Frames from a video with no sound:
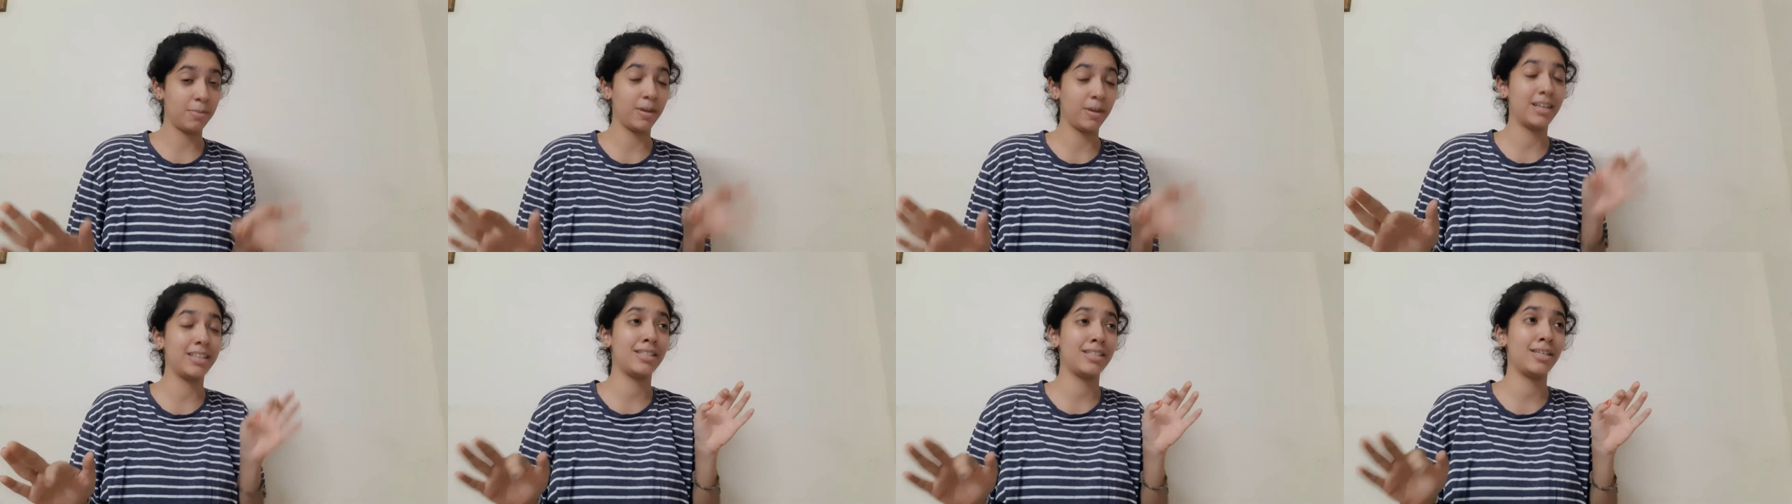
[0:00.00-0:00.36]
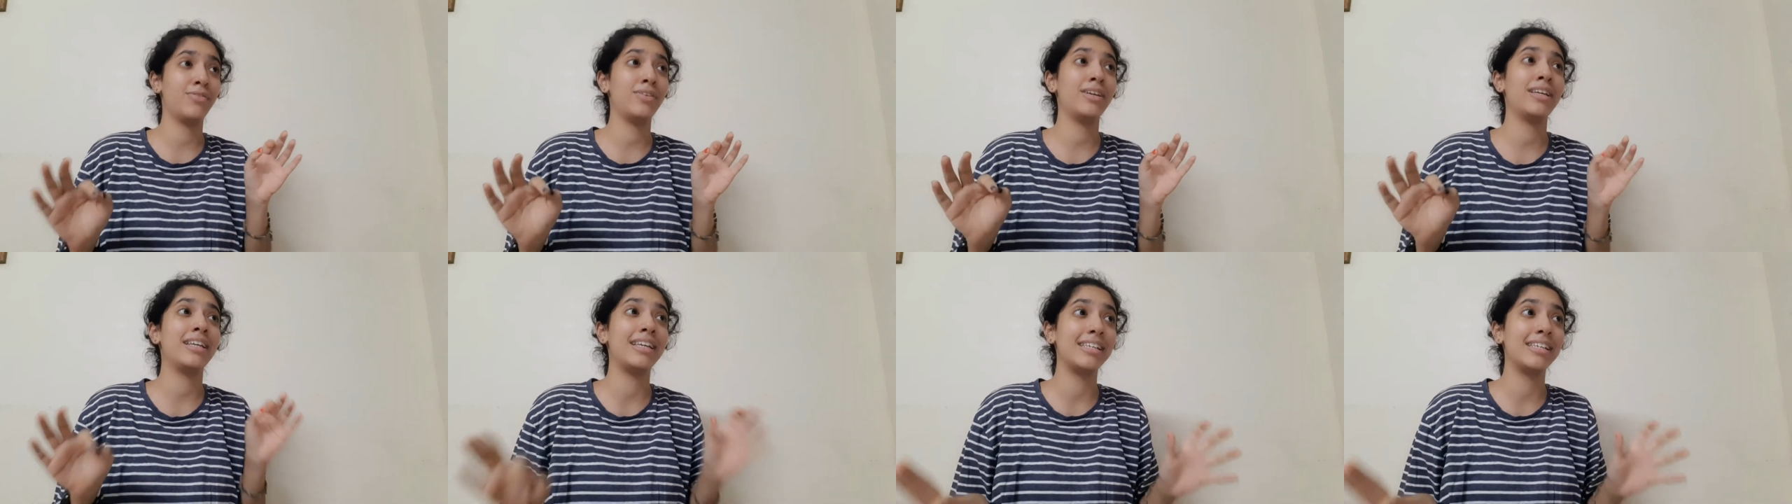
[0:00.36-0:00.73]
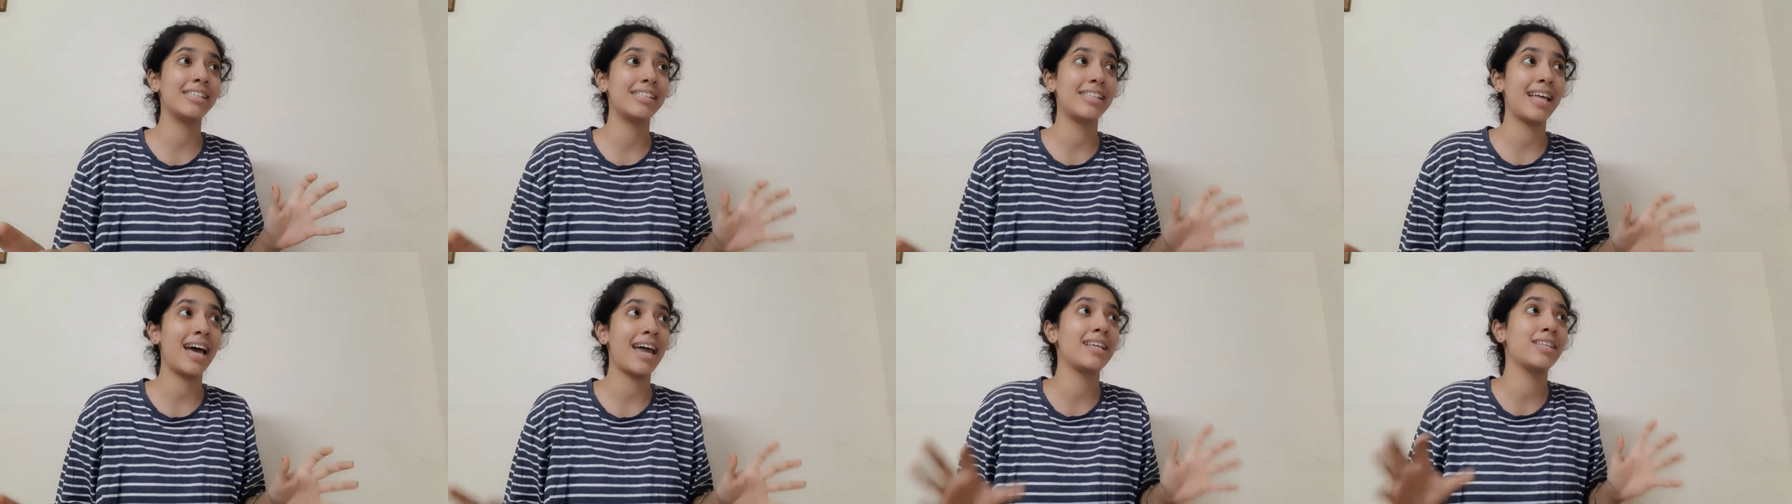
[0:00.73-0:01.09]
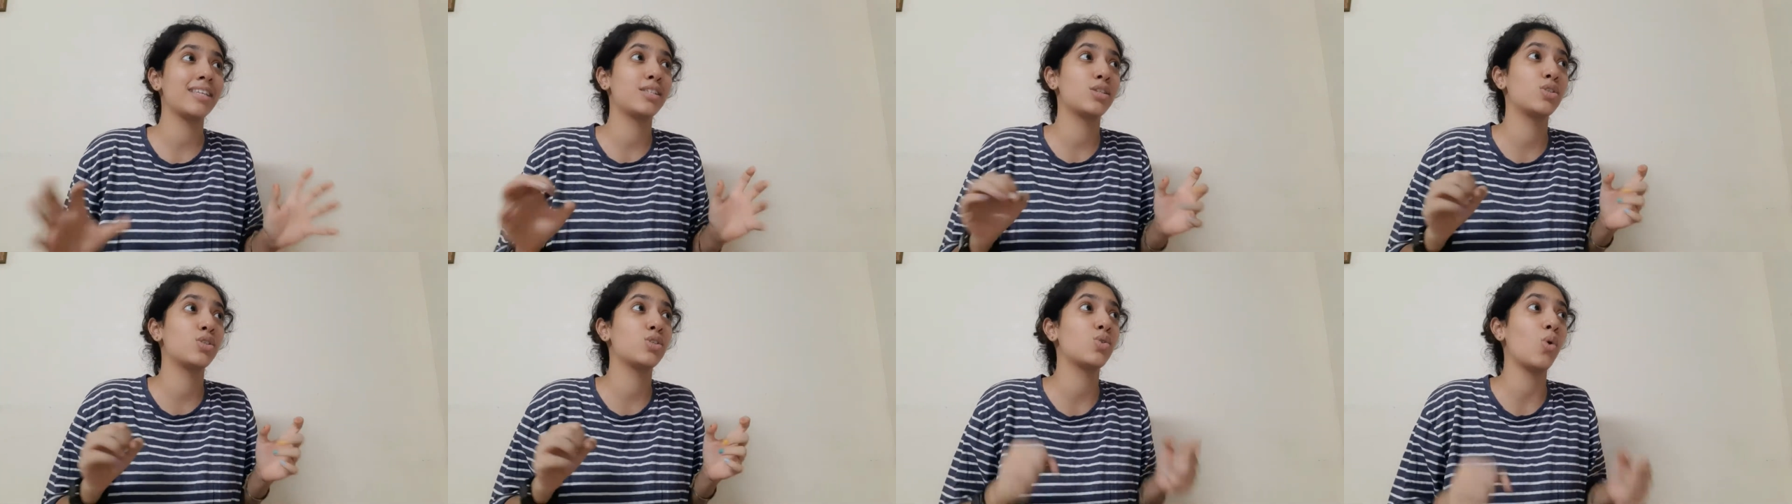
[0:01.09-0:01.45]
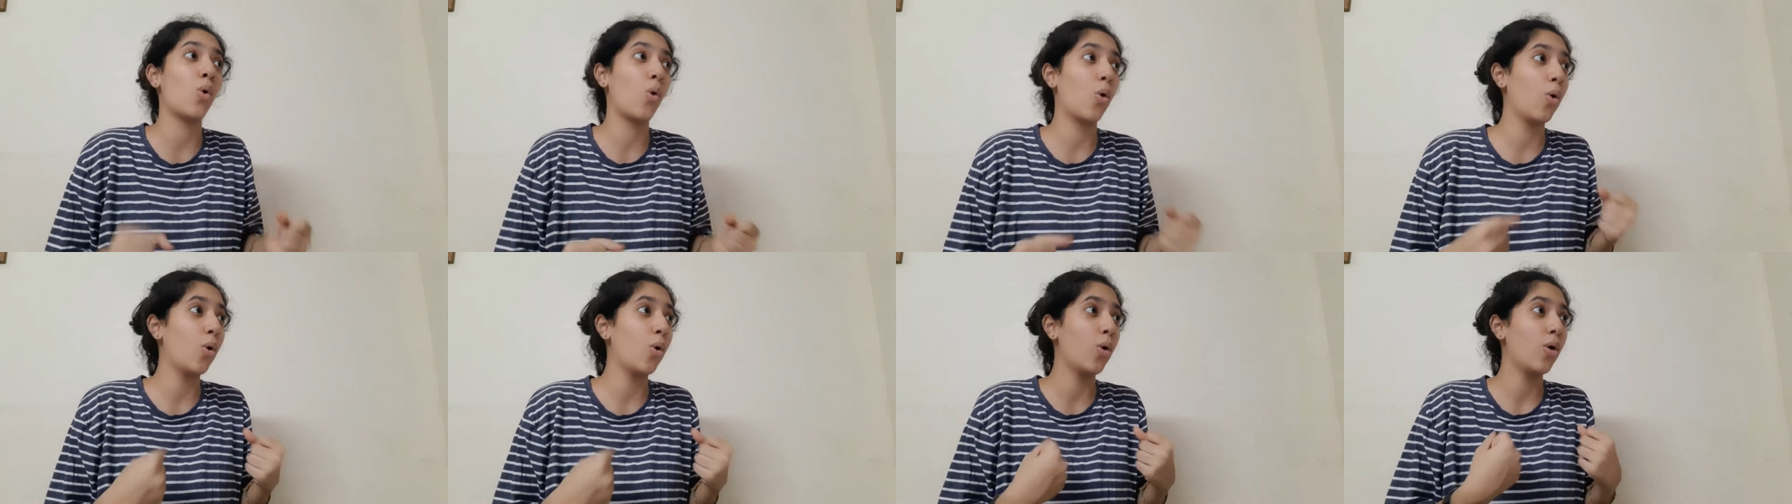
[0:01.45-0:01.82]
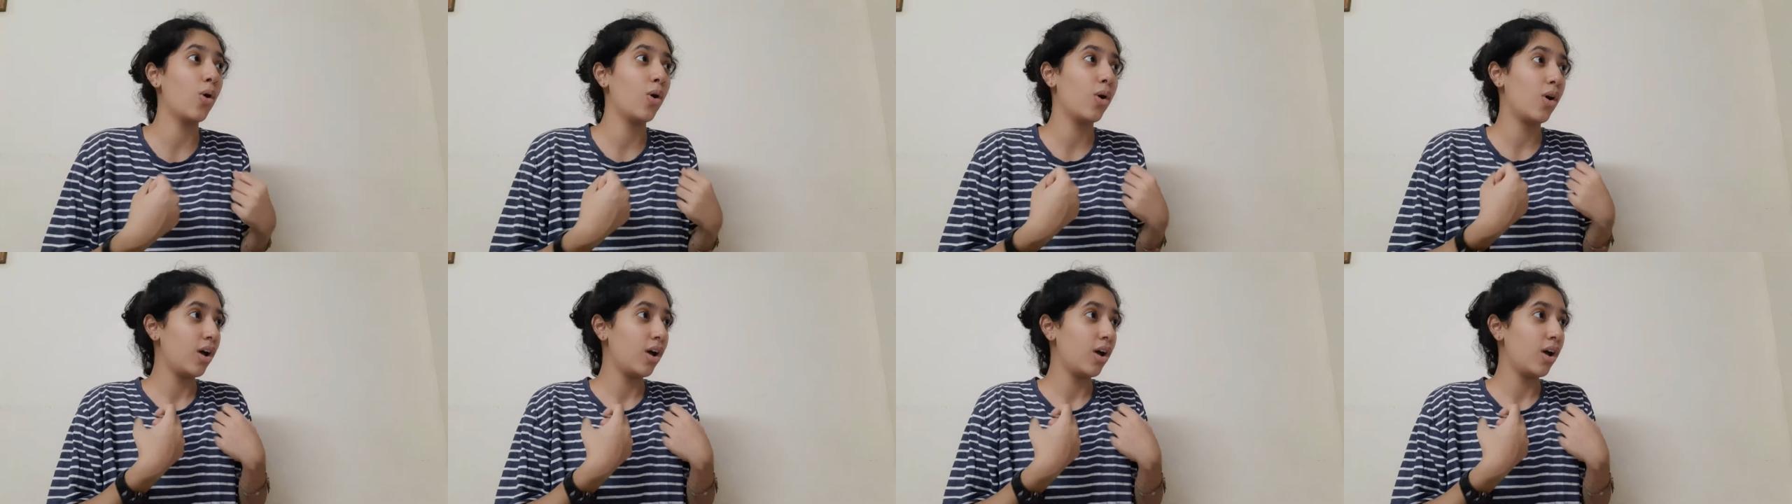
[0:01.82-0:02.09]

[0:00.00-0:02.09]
because if it is, that is so